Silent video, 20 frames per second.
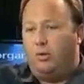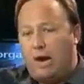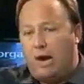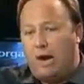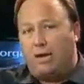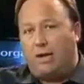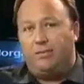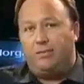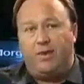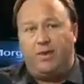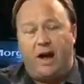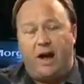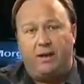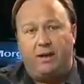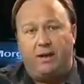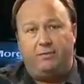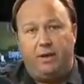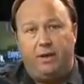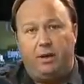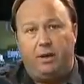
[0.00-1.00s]
with a Bradley
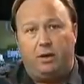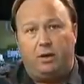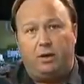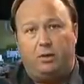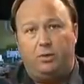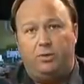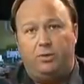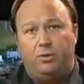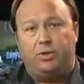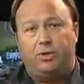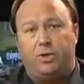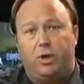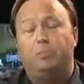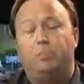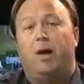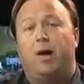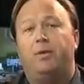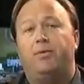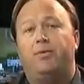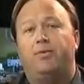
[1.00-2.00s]
fighting vehicle with a
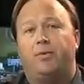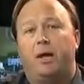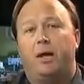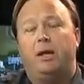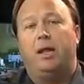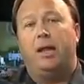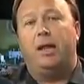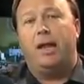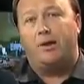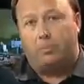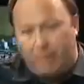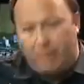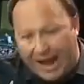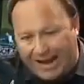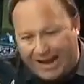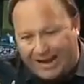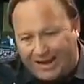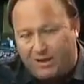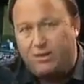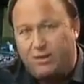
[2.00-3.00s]
scoop on the front later
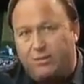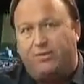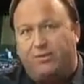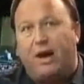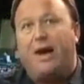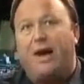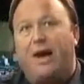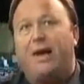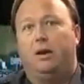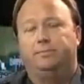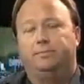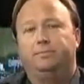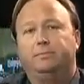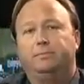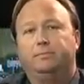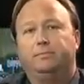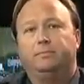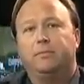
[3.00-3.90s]
back into the fire.